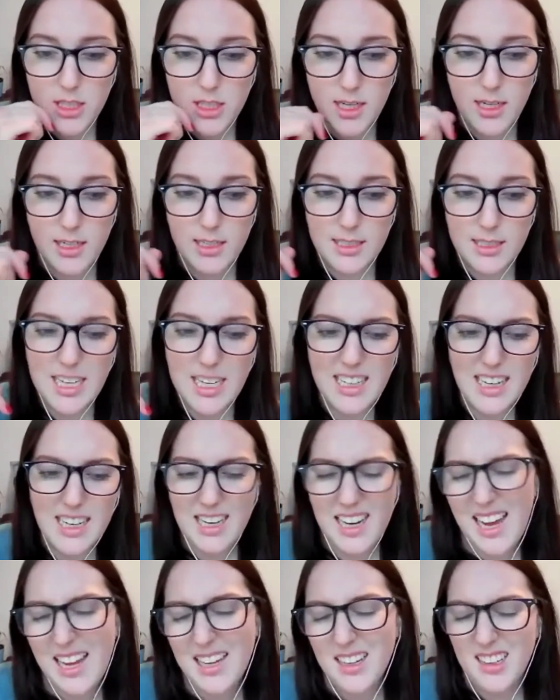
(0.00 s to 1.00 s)
I
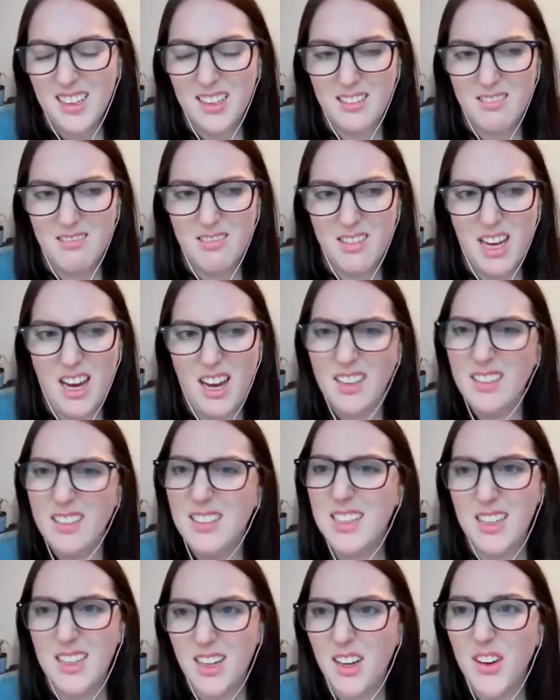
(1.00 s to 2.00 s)
had a
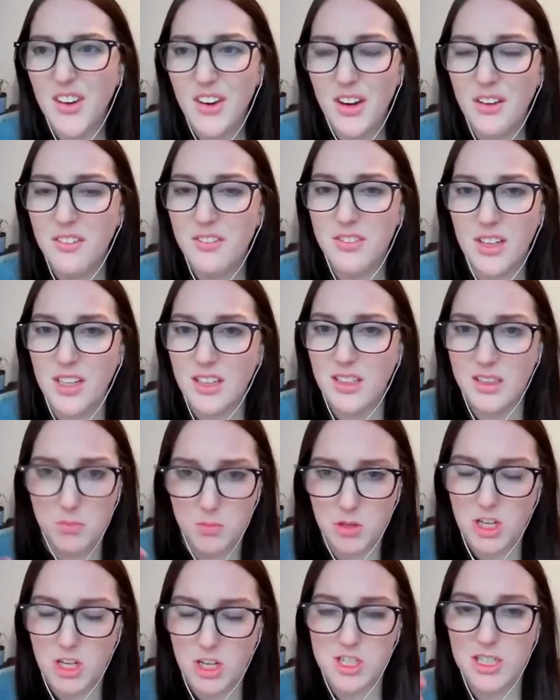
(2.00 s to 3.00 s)
idea of like the
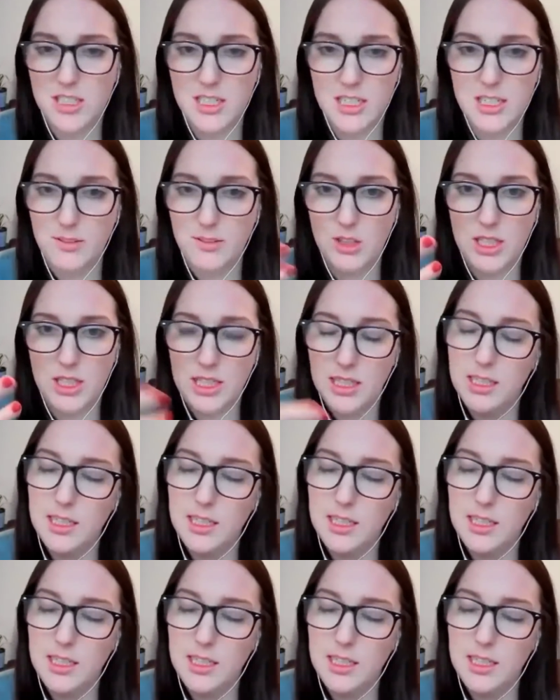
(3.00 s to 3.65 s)
project and everything.